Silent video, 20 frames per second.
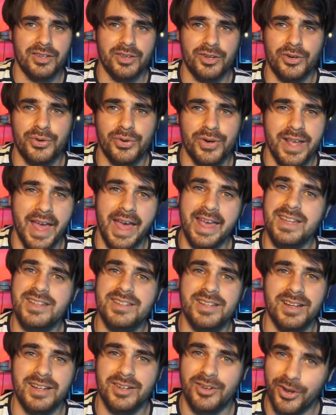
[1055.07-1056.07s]

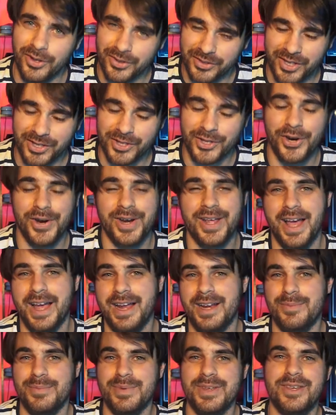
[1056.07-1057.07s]
creator, a content
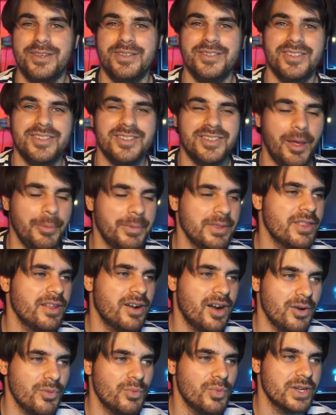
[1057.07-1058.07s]
creator, because it's something that
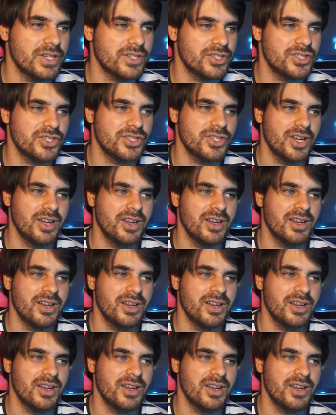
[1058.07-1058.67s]
I wish